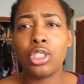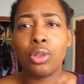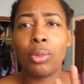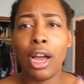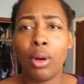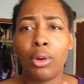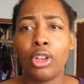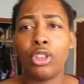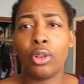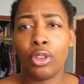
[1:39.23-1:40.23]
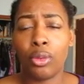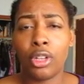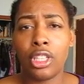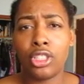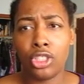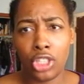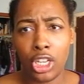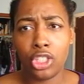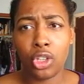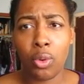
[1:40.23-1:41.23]
power and your authority to
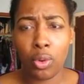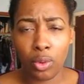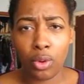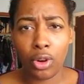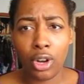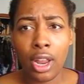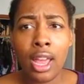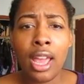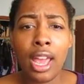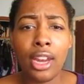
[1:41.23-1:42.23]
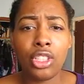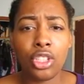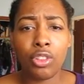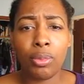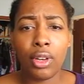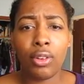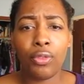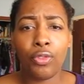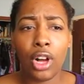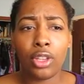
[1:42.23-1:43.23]
change a court order, and it should have been
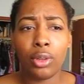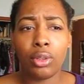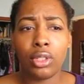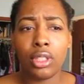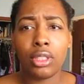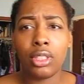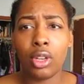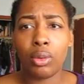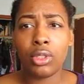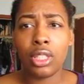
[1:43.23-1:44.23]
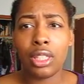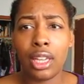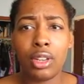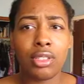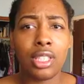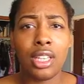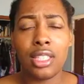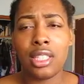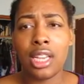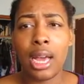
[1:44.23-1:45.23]
followed, to the letters. The
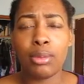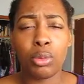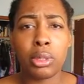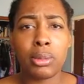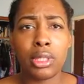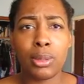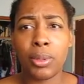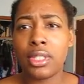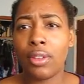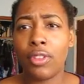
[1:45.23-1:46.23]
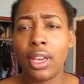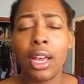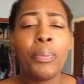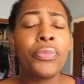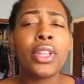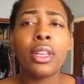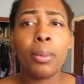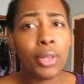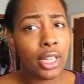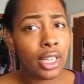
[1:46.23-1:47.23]
dates and times were specific,
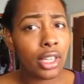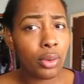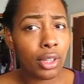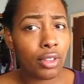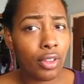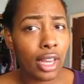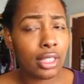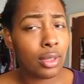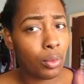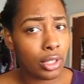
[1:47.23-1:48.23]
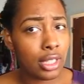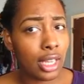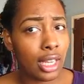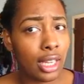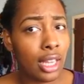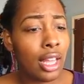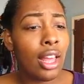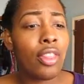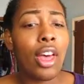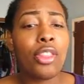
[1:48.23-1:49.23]
completely ignoring the fact, once again,
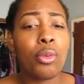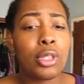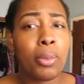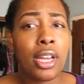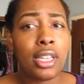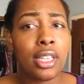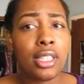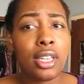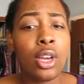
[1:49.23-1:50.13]
that the respondent